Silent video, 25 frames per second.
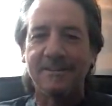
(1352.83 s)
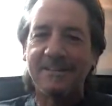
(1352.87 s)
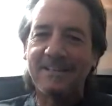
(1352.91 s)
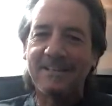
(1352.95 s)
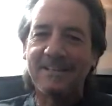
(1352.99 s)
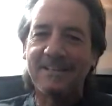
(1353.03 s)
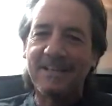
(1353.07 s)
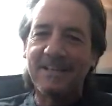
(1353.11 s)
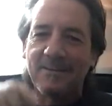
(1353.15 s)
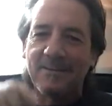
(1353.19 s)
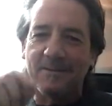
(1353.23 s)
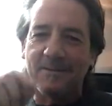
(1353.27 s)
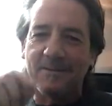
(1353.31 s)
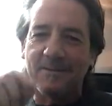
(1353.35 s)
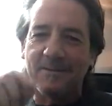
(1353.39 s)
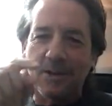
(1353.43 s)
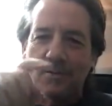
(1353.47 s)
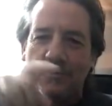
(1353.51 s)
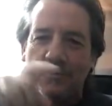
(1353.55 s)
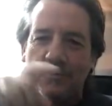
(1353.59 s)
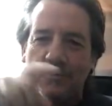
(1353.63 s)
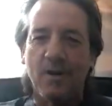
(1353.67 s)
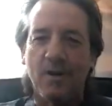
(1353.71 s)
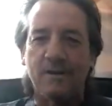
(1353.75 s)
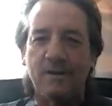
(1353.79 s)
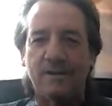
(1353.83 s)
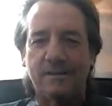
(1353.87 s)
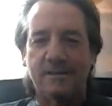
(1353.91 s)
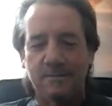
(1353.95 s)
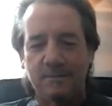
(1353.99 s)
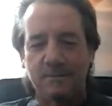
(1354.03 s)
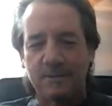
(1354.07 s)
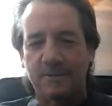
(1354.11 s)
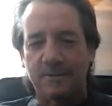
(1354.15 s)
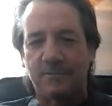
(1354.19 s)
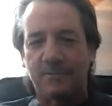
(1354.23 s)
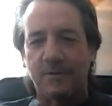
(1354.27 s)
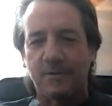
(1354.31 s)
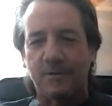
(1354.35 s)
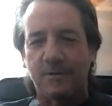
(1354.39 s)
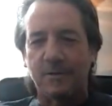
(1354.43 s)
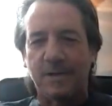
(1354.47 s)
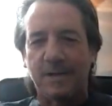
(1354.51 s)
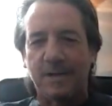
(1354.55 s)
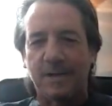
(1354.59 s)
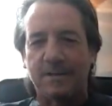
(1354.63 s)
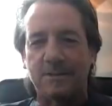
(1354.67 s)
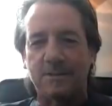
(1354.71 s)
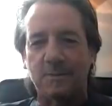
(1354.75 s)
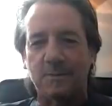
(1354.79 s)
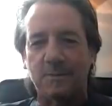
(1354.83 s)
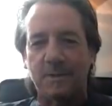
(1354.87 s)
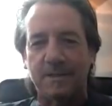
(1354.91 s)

I went, you're wrong. There was a few curse words.